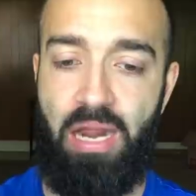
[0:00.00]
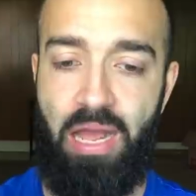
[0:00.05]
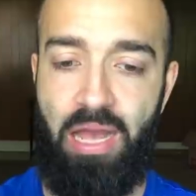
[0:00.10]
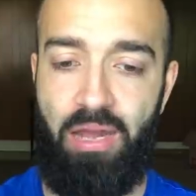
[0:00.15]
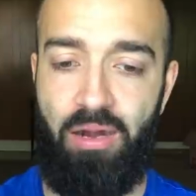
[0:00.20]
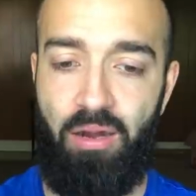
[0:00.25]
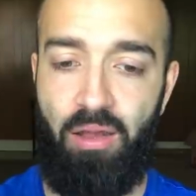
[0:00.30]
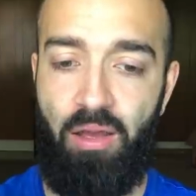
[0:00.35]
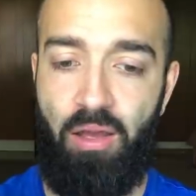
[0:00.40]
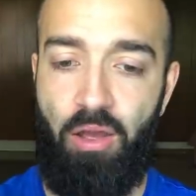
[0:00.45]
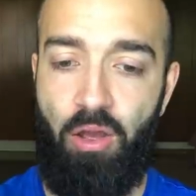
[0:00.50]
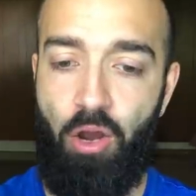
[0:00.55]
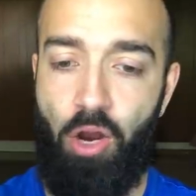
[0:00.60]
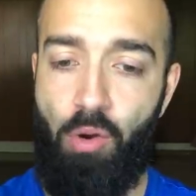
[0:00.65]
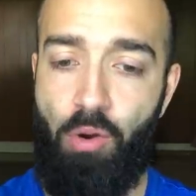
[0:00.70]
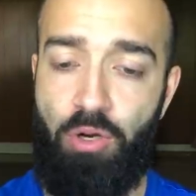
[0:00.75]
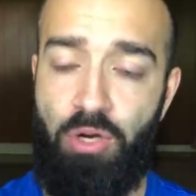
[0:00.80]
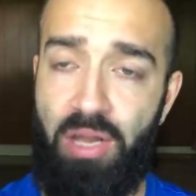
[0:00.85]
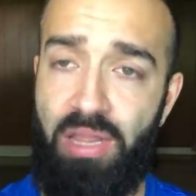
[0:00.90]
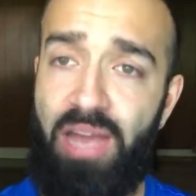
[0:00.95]
ad,
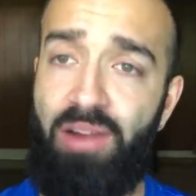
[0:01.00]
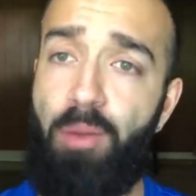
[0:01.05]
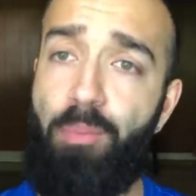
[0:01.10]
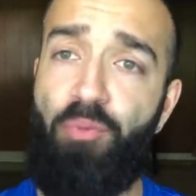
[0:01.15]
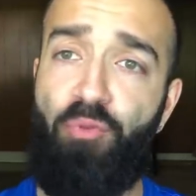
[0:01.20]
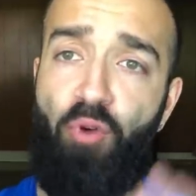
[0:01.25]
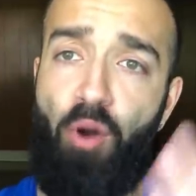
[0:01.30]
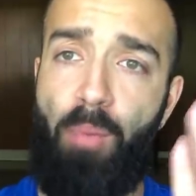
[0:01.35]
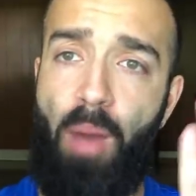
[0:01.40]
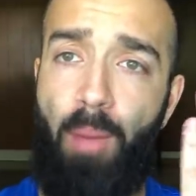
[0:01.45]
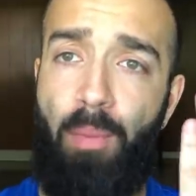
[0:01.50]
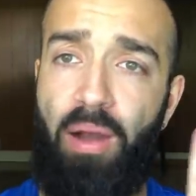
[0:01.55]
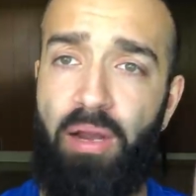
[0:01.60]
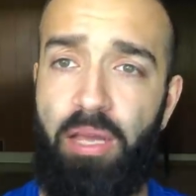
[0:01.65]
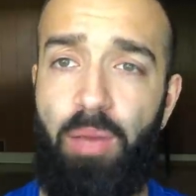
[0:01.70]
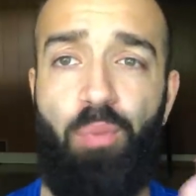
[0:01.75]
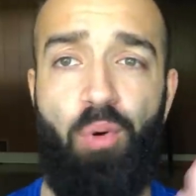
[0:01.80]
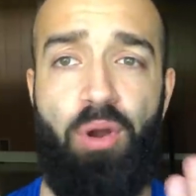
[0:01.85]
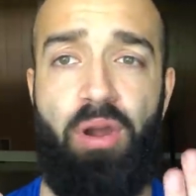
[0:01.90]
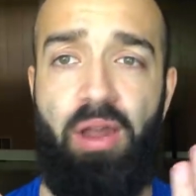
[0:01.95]
or would you rather have a Perform by
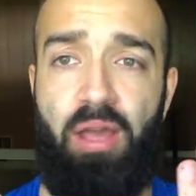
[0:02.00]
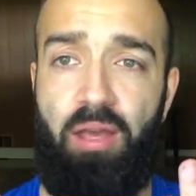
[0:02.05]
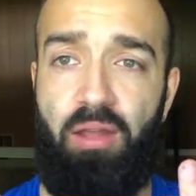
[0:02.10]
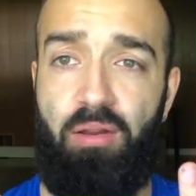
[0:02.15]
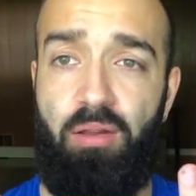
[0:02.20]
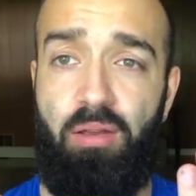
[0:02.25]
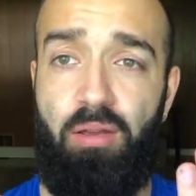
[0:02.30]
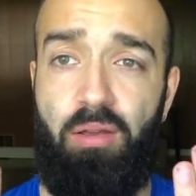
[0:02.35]
Monkey Board ad?